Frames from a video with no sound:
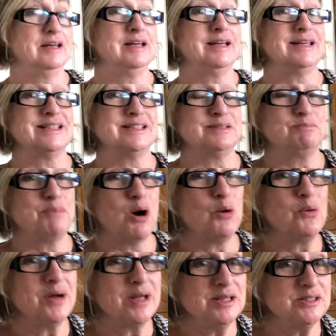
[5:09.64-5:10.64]
Because
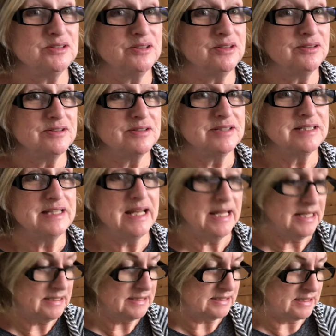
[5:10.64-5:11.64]
boa constrictor
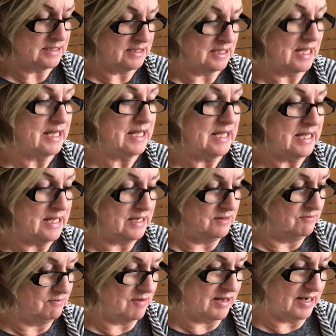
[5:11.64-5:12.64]
snakes eat
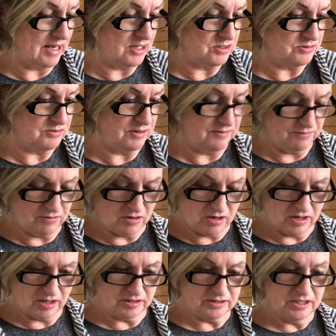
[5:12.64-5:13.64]
red-eyed tree
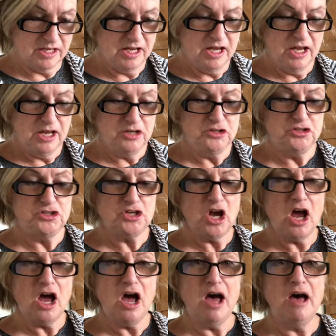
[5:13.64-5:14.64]
frogs.
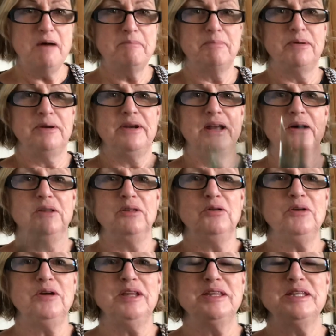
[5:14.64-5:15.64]
Jump! Now
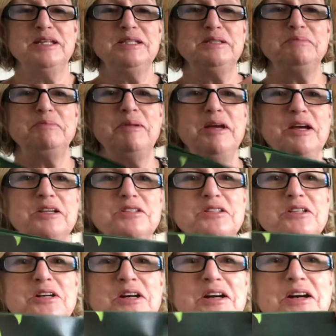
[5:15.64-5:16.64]
look at this
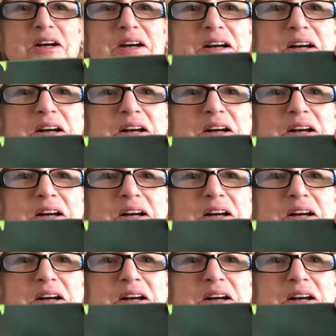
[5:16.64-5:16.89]
picture.